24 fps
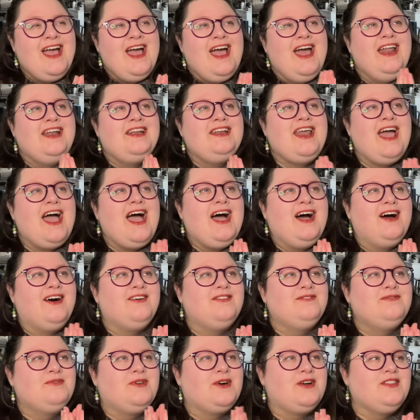Now
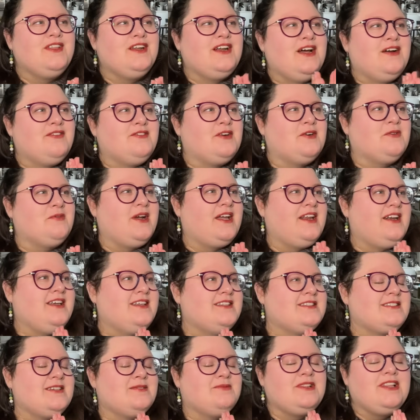more than ever, we need
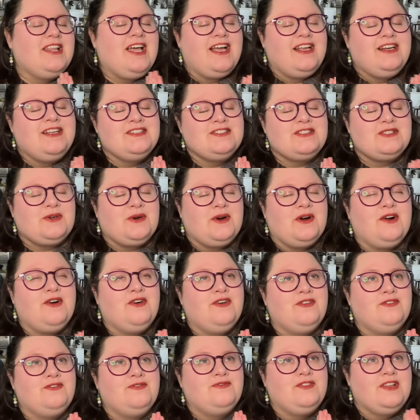some light
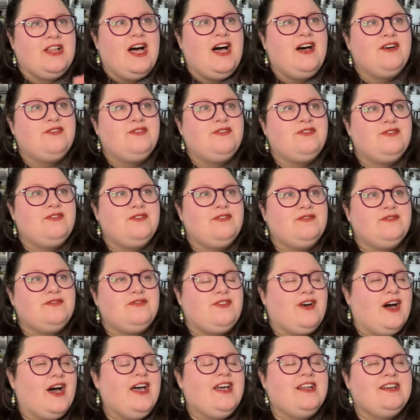historical fluff
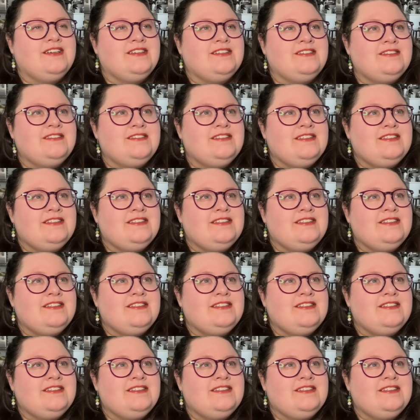fun.